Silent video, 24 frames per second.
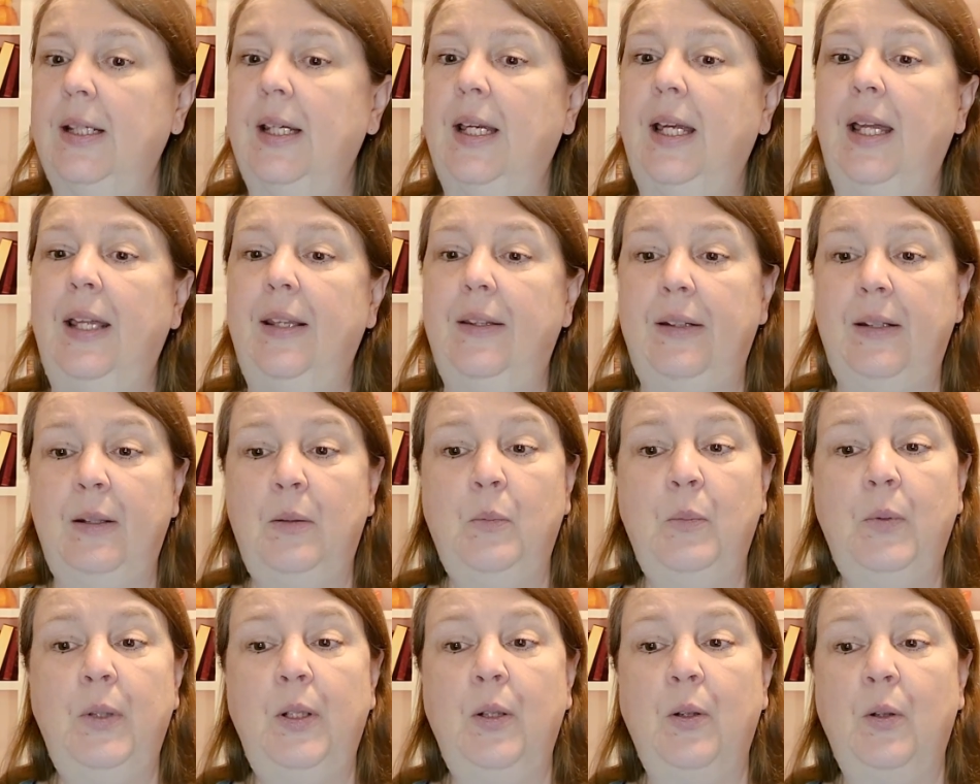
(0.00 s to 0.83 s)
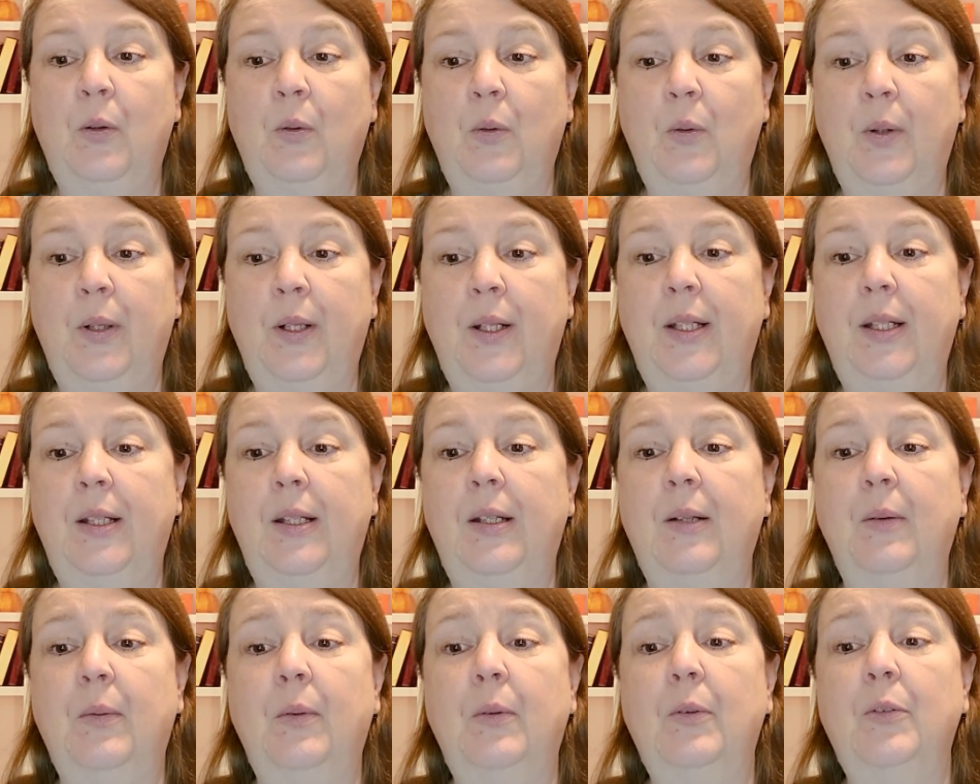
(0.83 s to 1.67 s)
and then we are
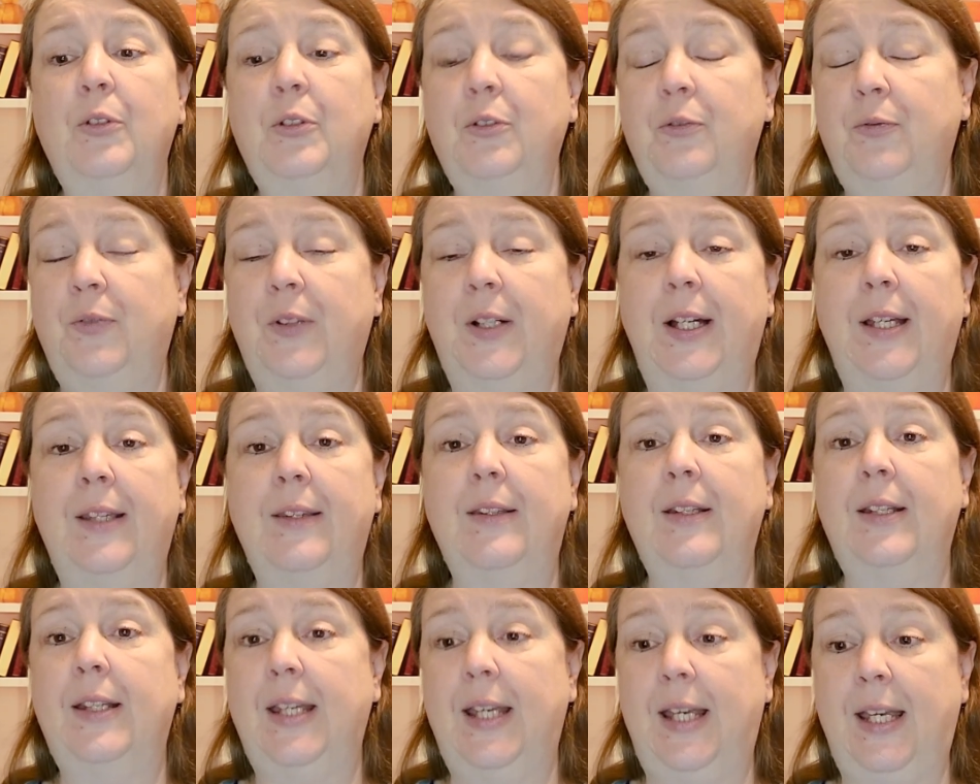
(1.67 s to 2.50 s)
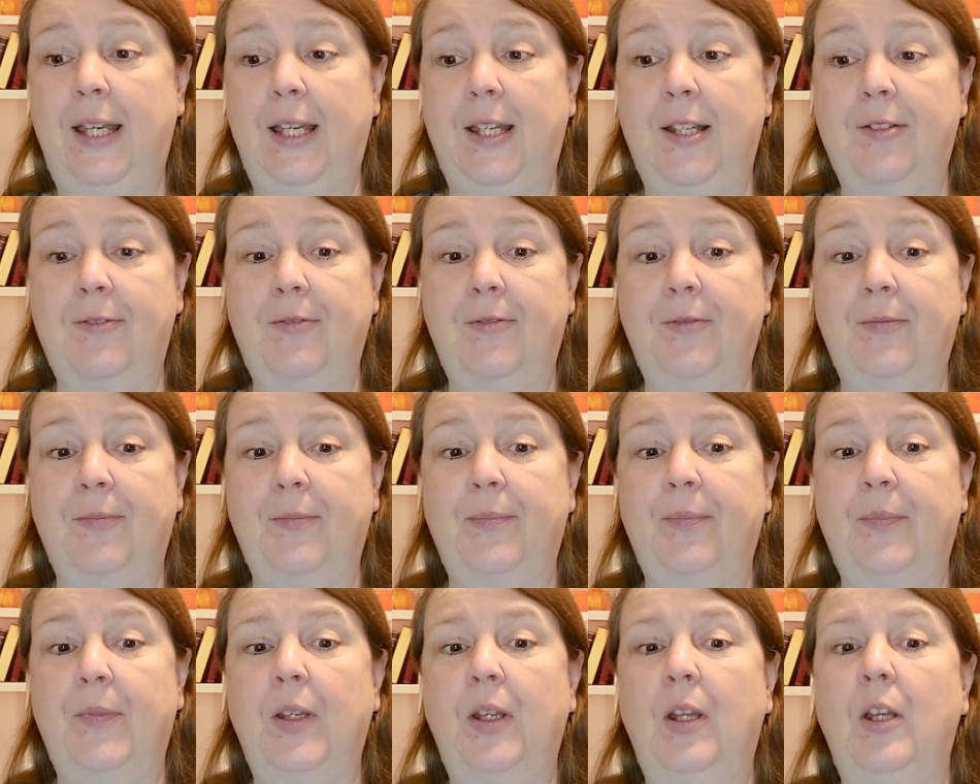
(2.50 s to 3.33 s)
going to find the cave.
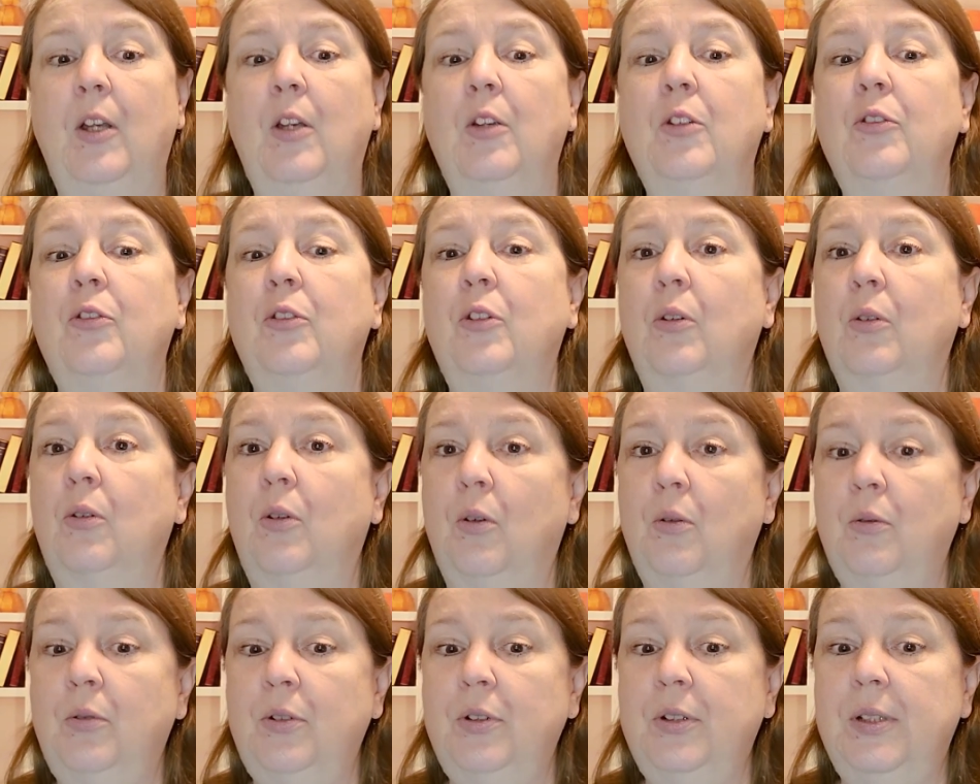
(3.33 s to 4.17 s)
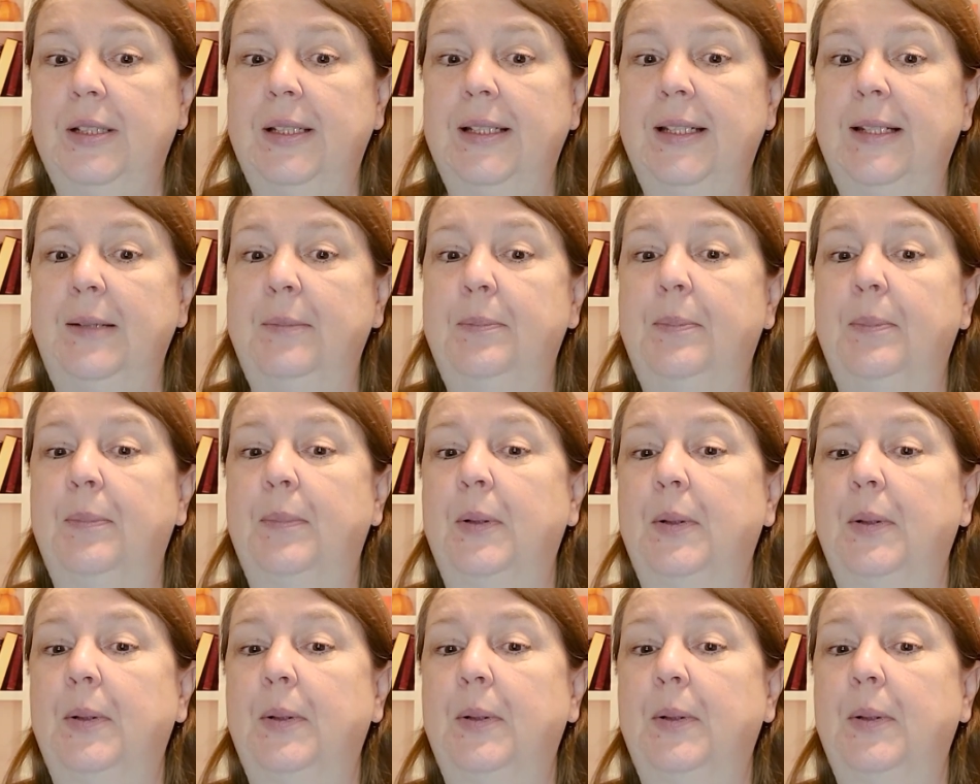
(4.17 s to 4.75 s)
So go to sleep.